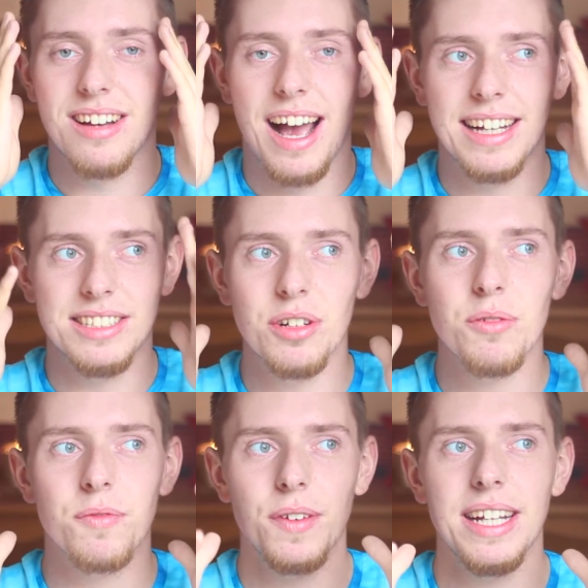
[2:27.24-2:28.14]
I
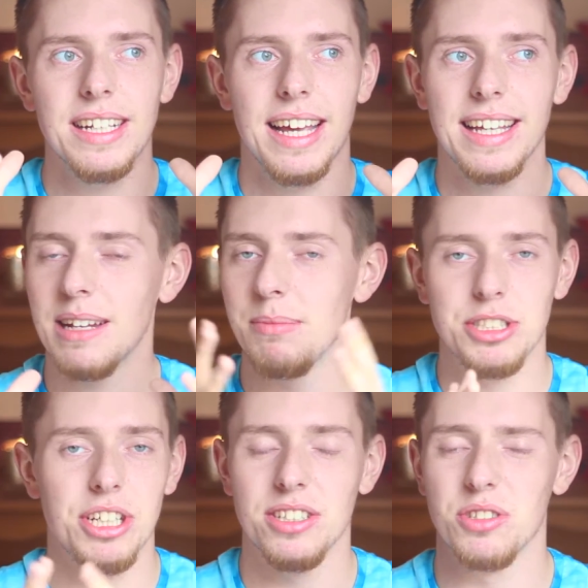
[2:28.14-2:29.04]
don't feel like can be
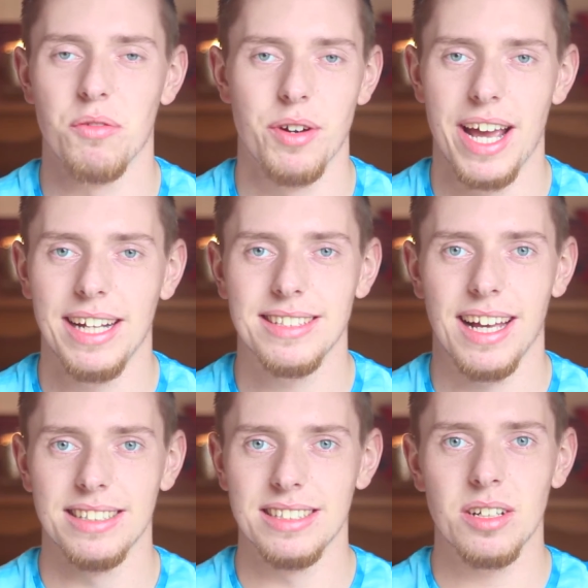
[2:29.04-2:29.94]
changed overnight,
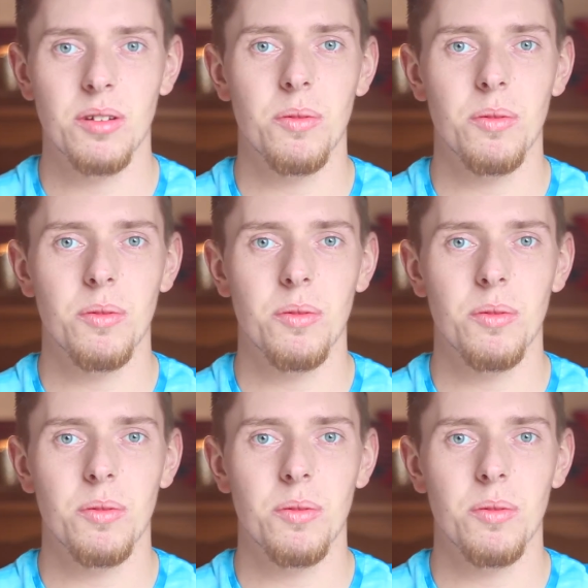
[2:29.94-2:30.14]
and